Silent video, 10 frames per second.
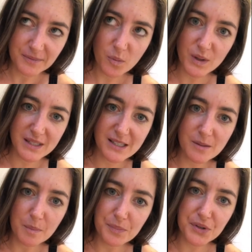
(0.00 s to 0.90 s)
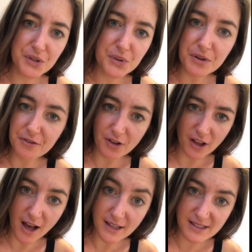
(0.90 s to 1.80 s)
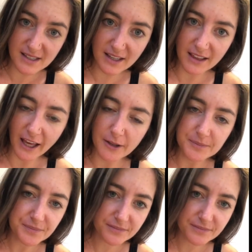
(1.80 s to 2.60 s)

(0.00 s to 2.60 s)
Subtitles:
was this beautiful husky, like